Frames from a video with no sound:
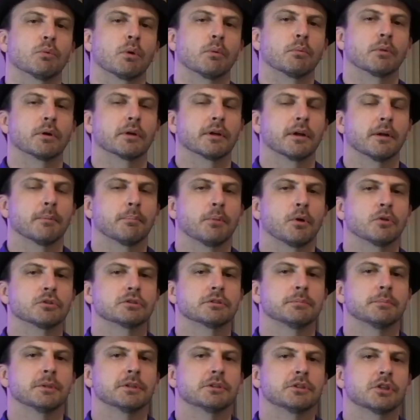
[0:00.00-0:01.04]
where we're going to post
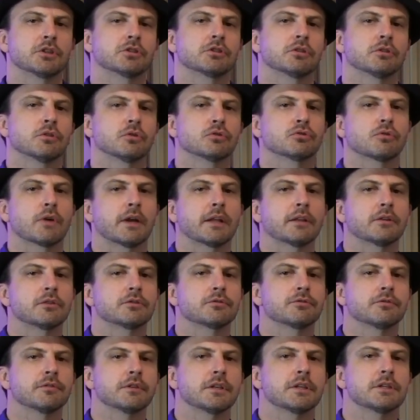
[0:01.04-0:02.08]
some additional
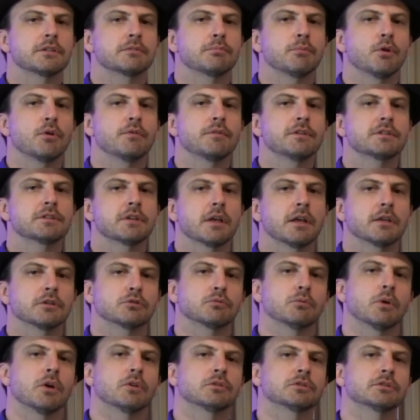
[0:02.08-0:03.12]
trailers for these movies,
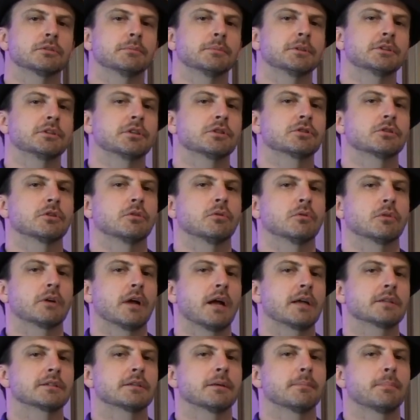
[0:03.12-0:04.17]
as well as some additional
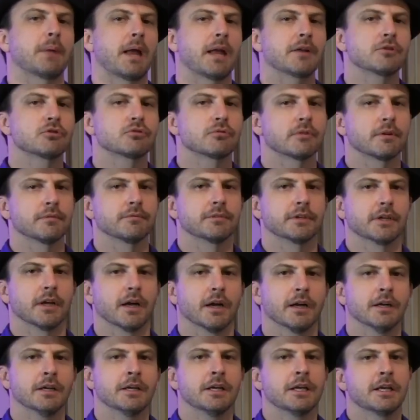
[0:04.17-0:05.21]
gossip and trivia.
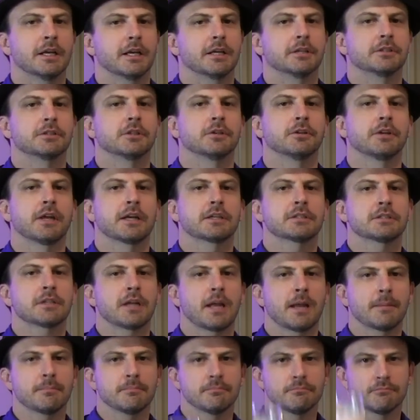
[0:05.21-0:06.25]
Until next
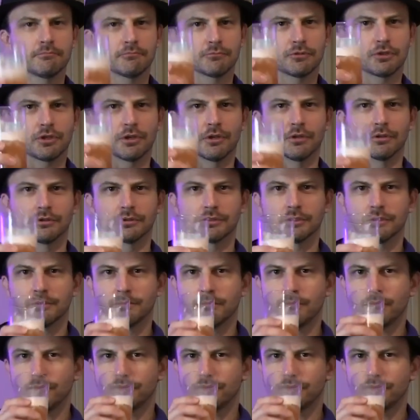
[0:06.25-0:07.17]
time, cheers.